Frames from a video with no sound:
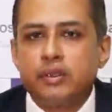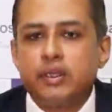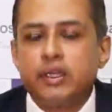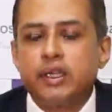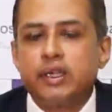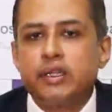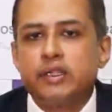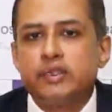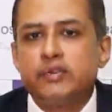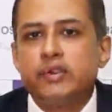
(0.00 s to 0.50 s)

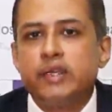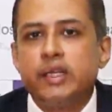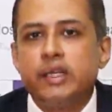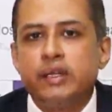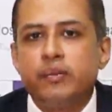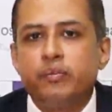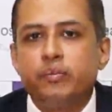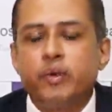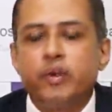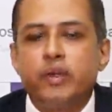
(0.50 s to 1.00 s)
it is very
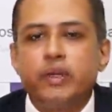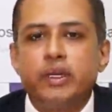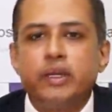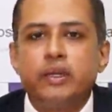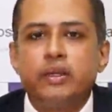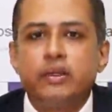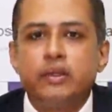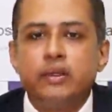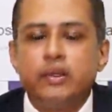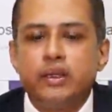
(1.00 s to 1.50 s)

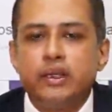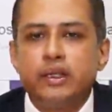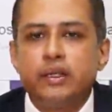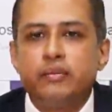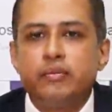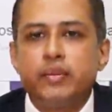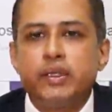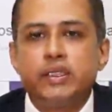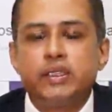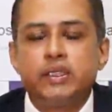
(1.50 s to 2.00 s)
important in
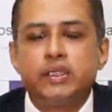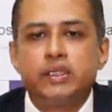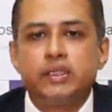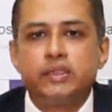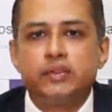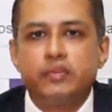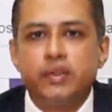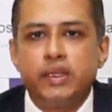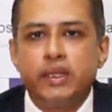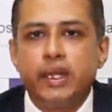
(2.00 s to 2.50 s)

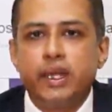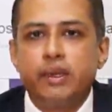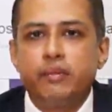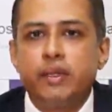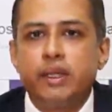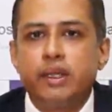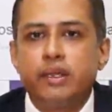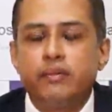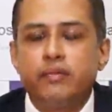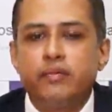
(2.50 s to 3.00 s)
patients with
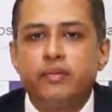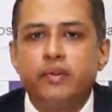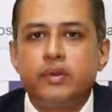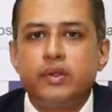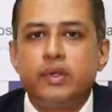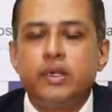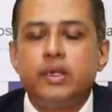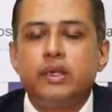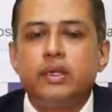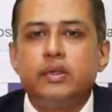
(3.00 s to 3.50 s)
diabetic
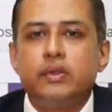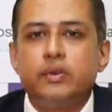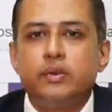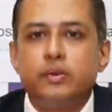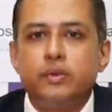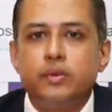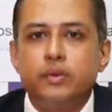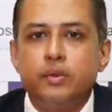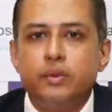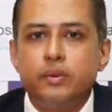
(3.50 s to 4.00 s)
foot
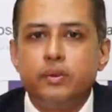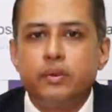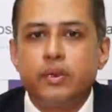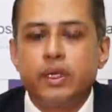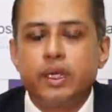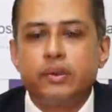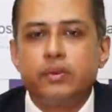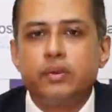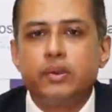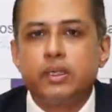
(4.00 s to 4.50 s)
to do
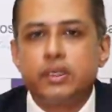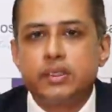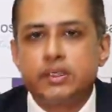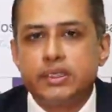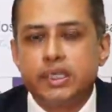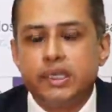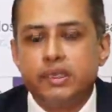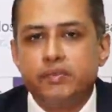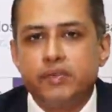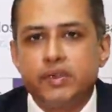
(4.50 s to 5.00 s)
regular
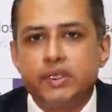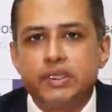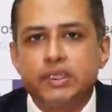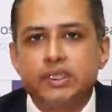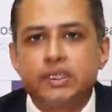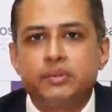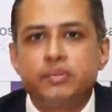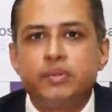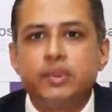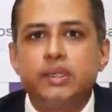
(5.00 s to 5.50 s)

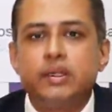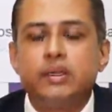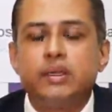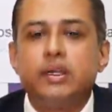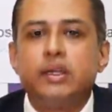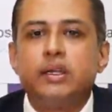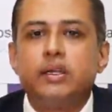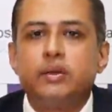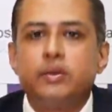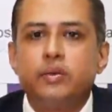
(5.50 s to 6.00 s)
self-assessment,
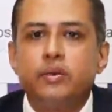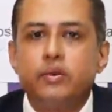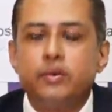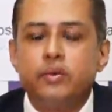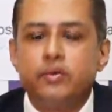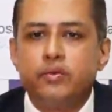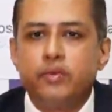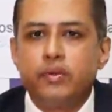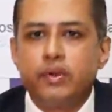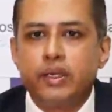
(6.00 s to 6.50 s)
to
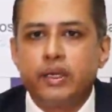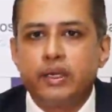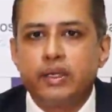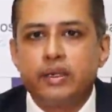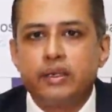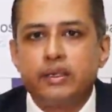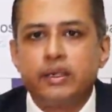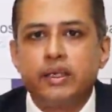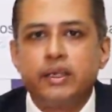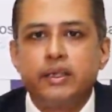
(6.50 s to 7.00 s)
look for
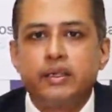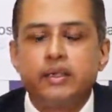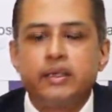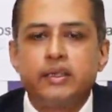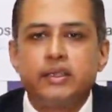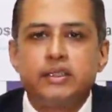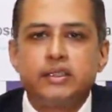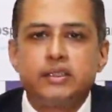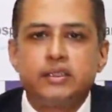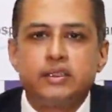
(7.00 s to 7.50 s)
early
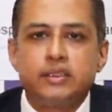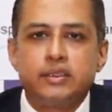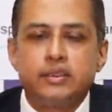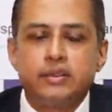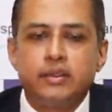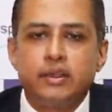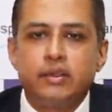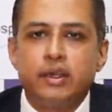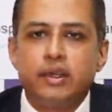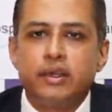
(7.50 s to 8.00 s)
cuts,
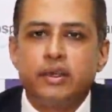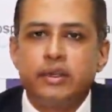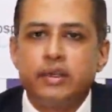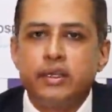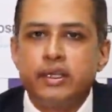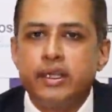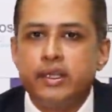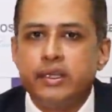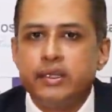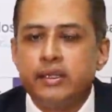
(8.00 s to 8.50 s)

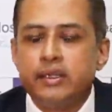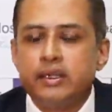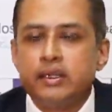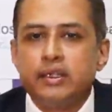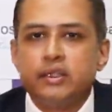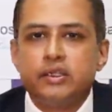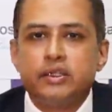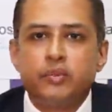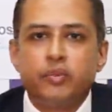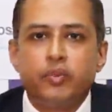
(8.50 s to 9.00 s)
early
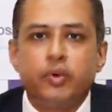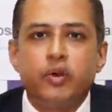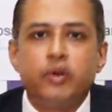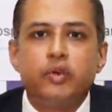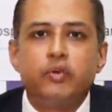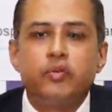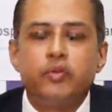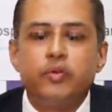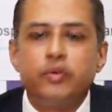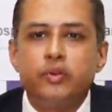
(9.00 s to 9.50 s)
small
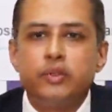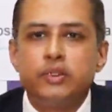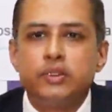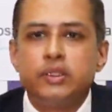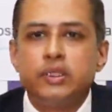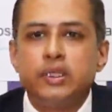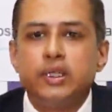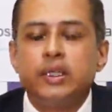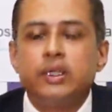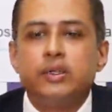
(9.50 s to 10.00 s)

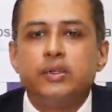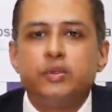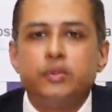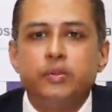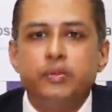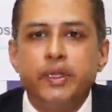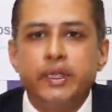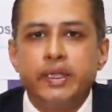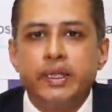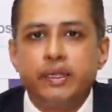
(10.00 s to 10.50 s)
wounds, to
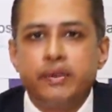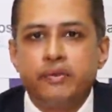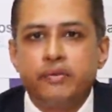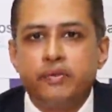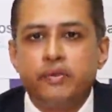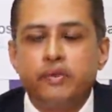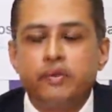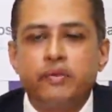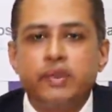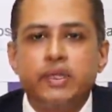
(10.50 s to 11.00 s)
be
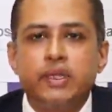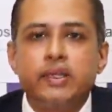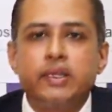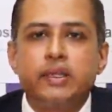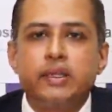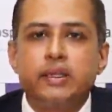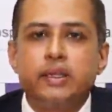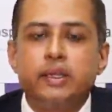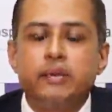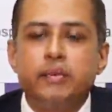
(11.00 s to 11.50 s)
careful when they
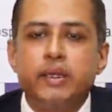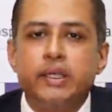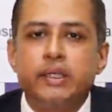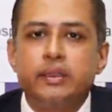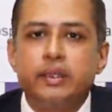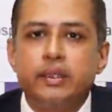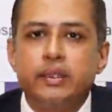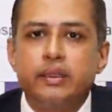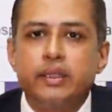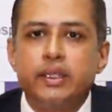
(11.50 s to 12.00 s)
are clipping
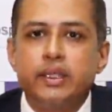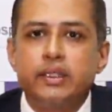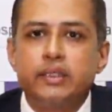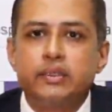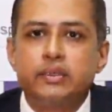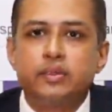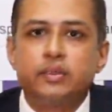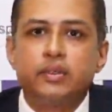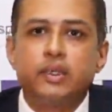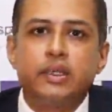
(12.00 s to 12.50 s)
their nails
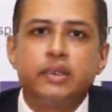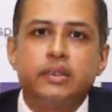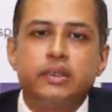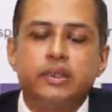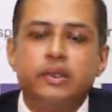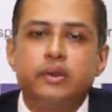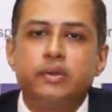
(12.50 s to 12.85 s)
so that they